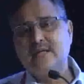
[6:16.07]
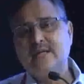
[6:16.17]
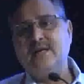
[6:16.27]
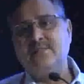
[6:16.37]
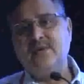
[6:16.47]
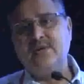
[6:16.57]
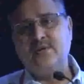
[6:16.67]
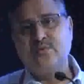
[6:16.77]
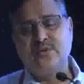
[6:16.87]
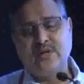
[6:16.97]
then it may
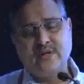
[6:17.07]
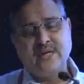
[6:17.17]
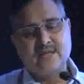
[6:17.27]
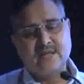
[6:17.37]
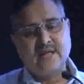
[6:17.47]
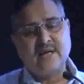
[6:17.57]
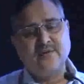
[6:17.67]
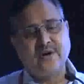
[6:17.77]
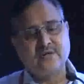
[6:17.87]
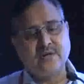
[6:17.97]
lead to generalized itch, like
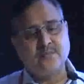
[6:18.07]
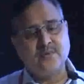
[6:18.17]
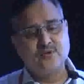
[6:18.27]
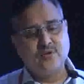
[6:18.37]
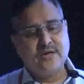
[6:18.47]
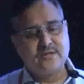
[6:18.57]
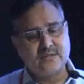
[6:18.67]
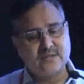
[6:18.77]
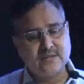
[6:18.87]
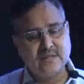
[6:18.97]
for example
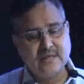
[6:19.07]
psoriasis.